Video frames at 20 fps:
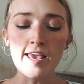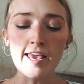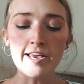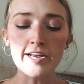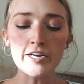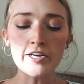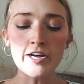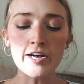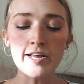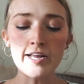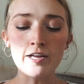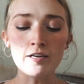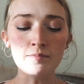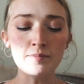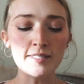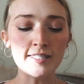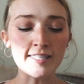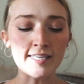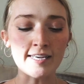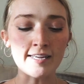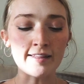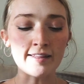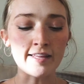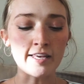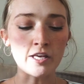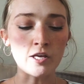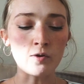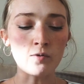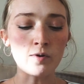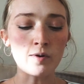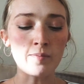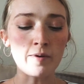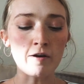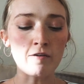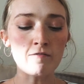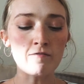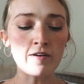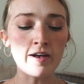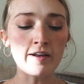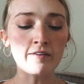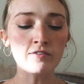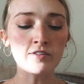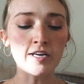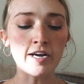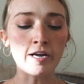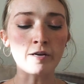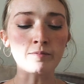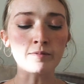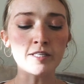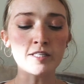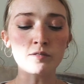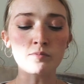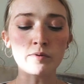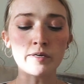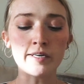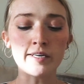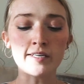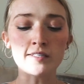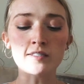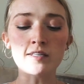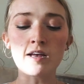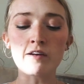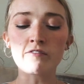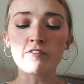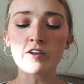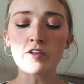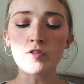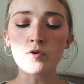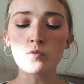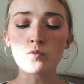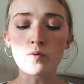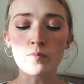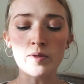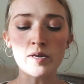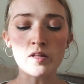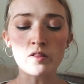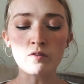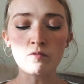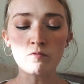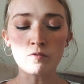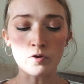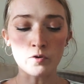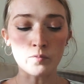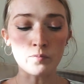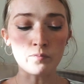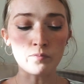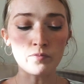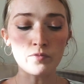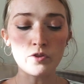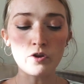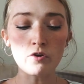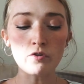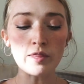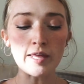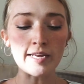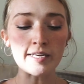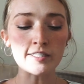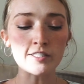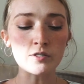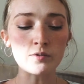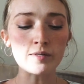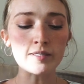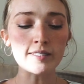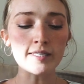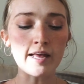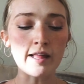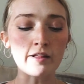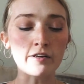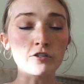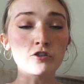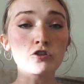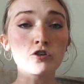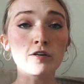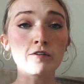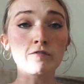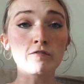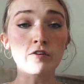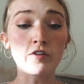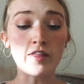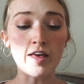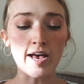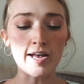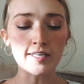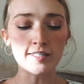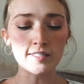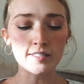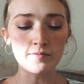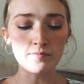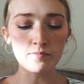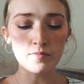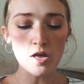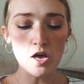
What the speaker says: He could not help seeing that you were about 5 times as pretty as every other woman in the room. No thanks to his gallantry for that.